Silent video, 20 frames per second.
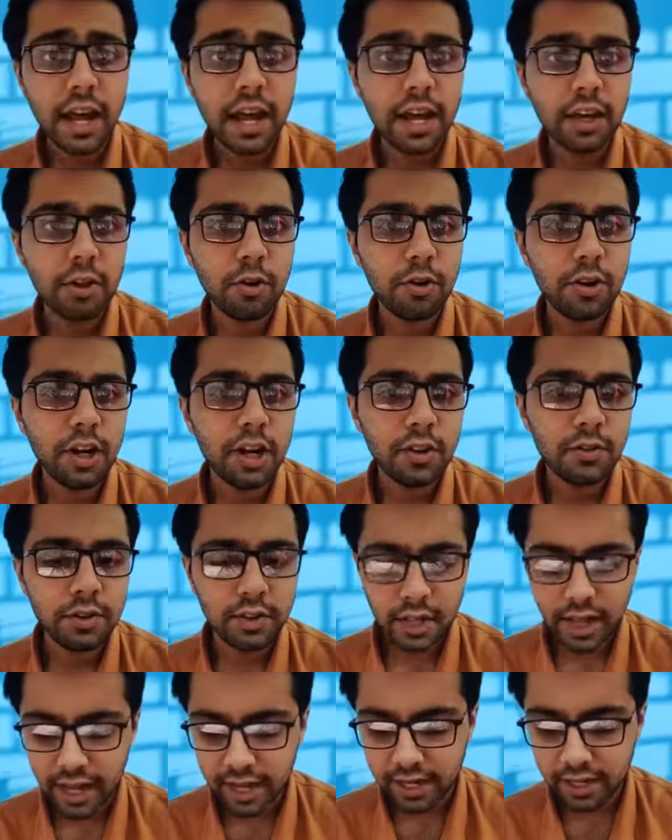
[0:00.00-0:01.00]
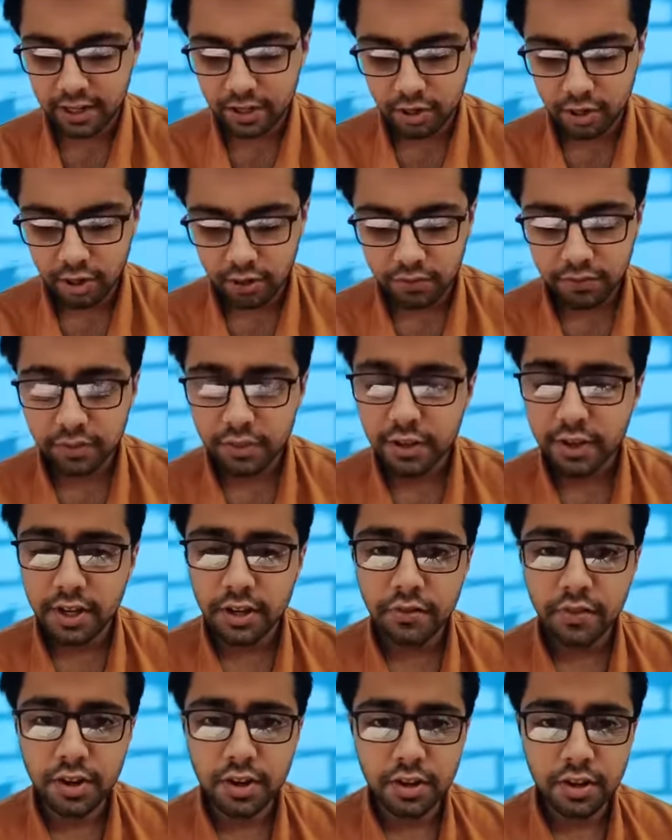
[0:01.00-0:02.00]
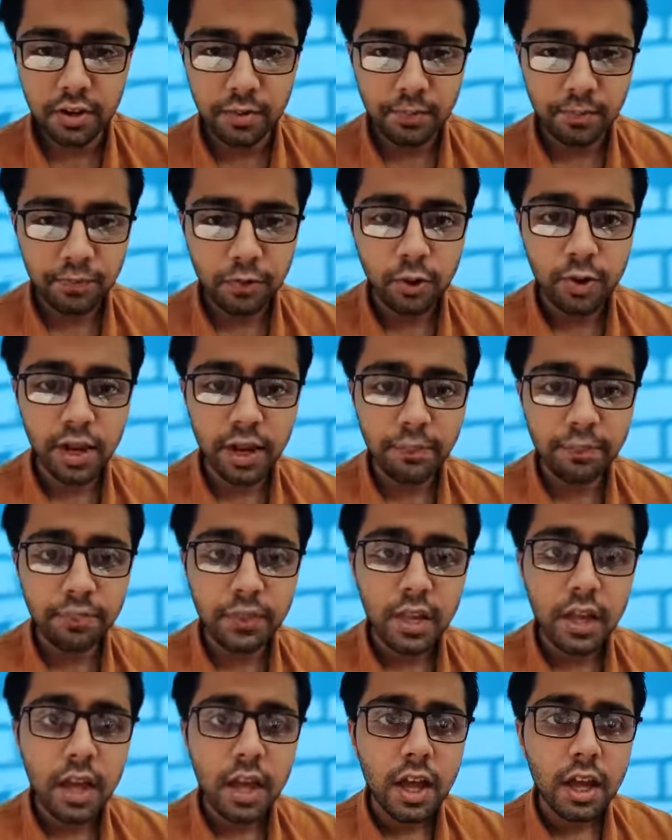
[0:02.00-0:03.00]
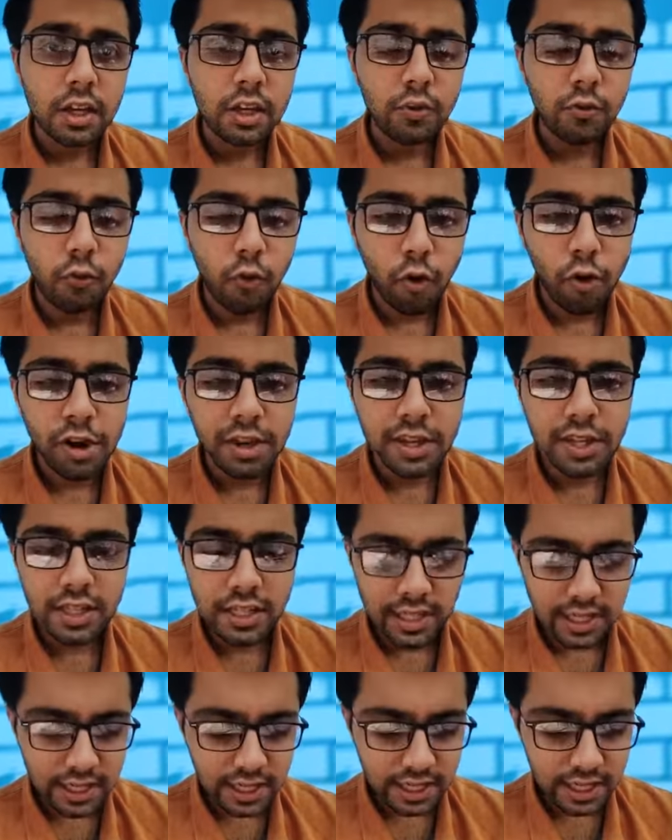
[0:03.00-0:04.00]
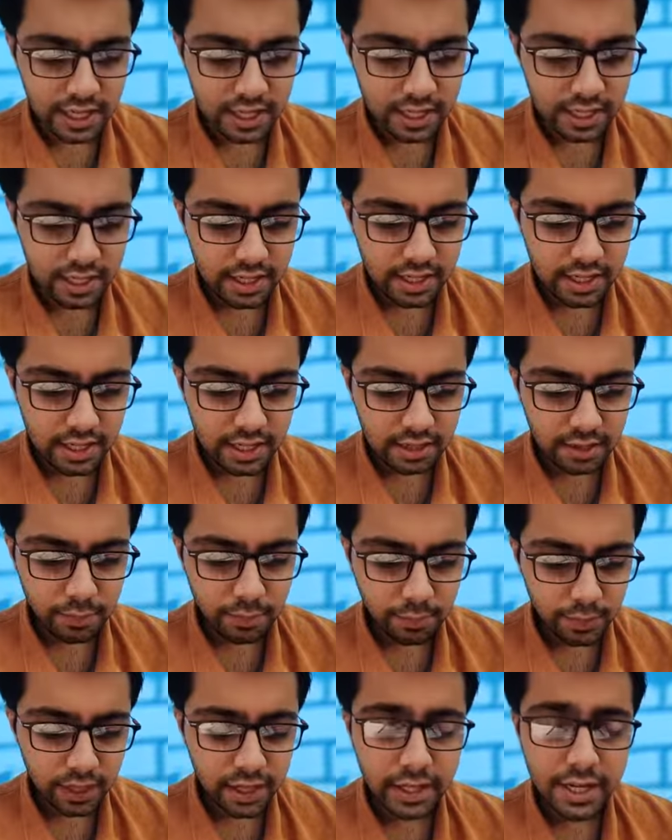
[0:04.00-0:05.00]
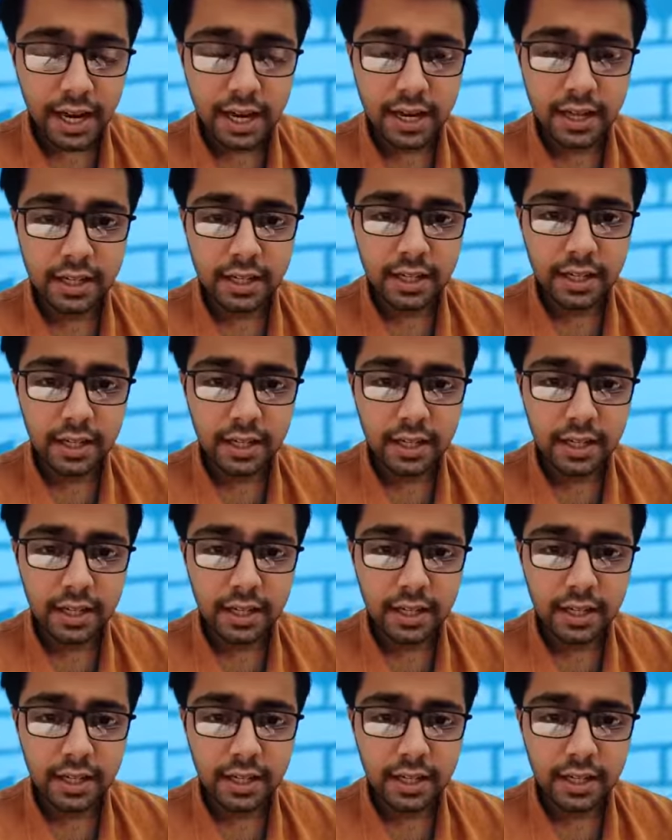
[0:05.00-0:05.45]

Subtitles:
associated with high risk of infection. So yeah, the false in this case is a B, that is